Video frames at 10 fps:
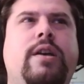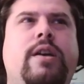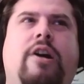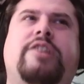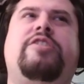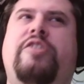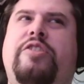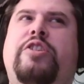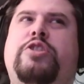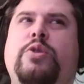Okay,
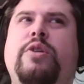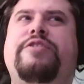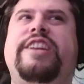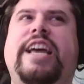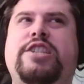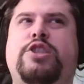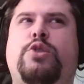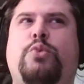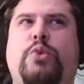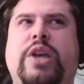they're 2 of the next
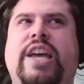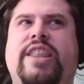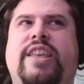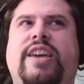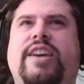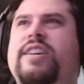3, I think.